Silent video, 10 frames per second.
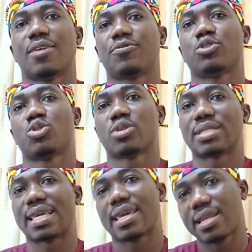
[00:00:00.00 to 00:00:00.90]
If you do not
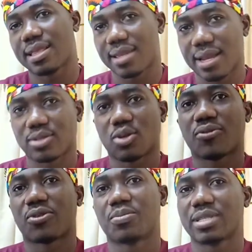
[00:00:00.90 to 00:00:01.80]
take anything at all
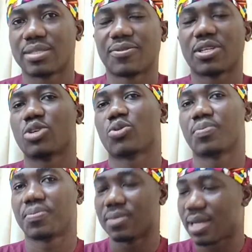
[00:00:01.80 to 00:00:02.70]
from this video,
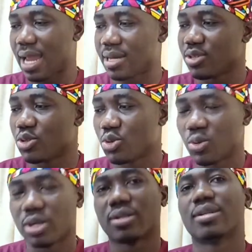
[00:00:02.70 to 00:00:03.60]
kindly do
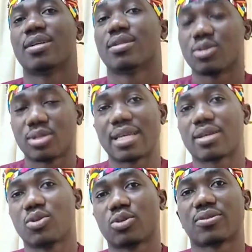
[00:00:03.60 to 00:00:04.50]
well to
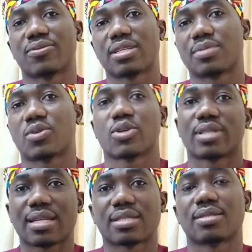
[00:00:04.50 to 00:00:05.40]
take note of this, because
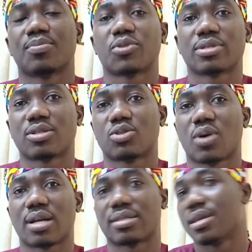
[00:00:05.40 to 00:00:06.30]
that is important to
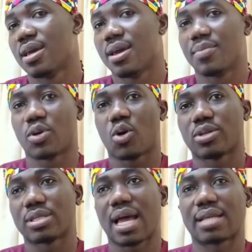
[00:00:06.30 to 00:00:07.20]
us.
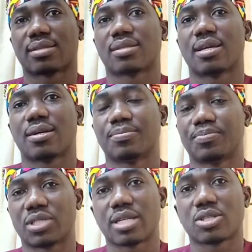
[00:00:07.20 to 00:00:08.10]
Because as
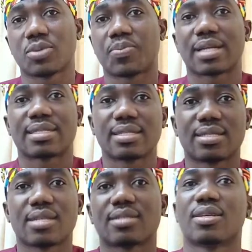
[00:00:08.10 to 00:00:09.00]
dental
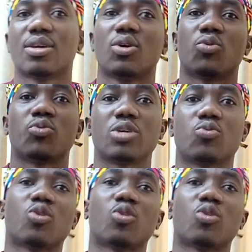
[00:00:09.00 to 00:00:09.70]
practitioners, we